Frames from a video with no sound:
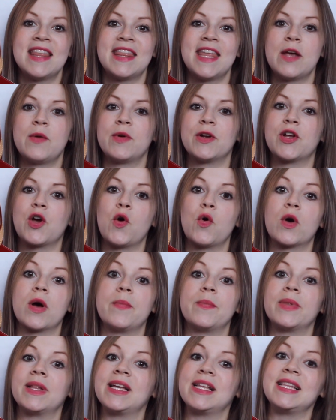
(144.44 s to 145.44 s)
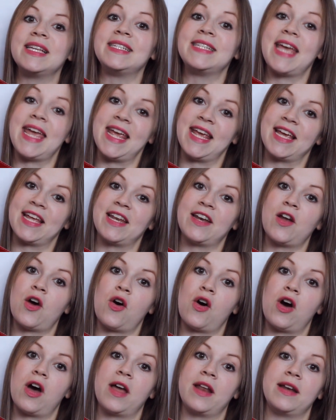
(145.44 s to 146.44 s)
they would go completely taken
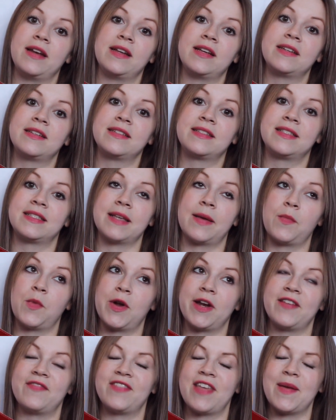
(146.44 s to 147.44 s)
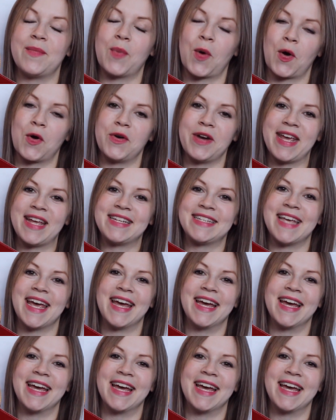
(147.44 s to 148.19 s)
on someone if they borrowed it.